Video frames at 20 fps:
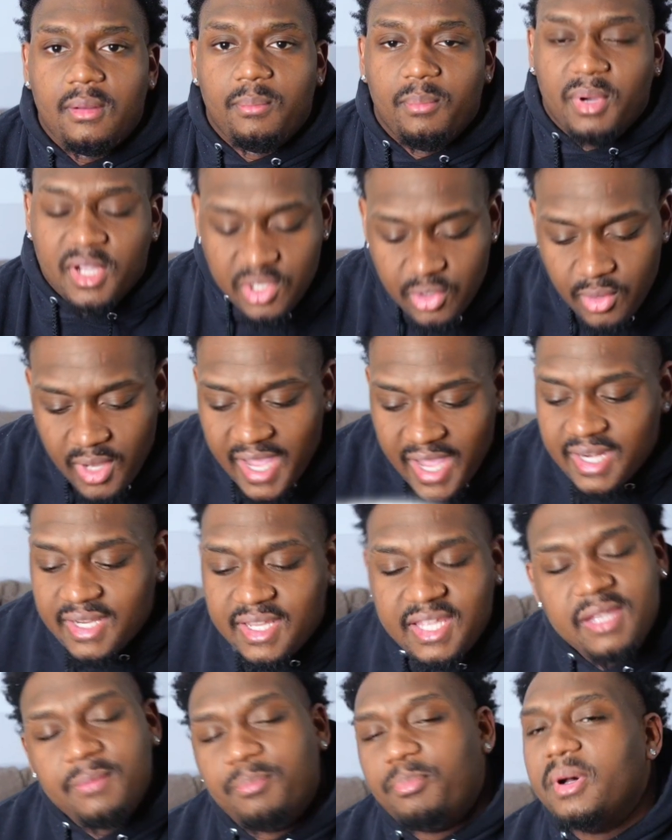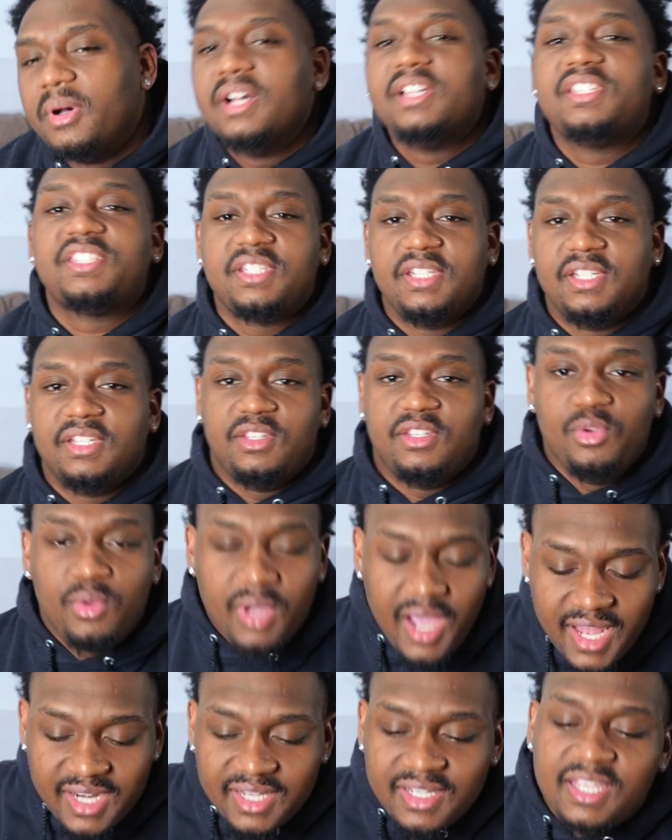But you gotta keep pushing. You
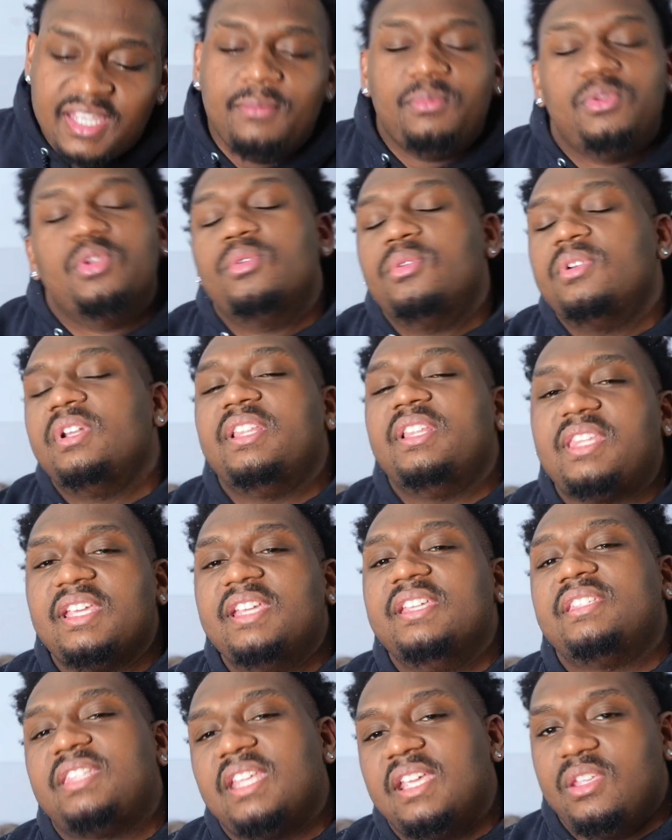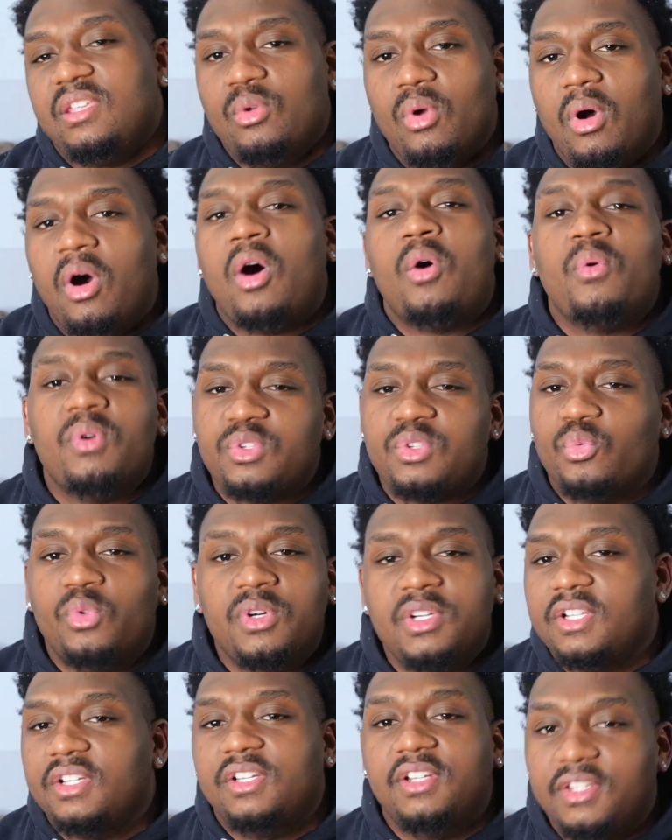gotta keep doing the things that you always
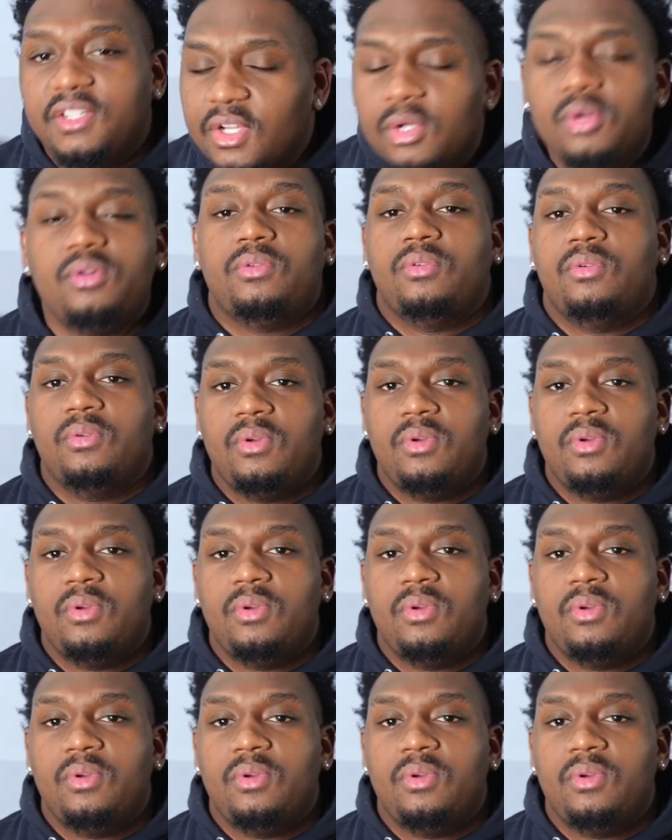wanted to do.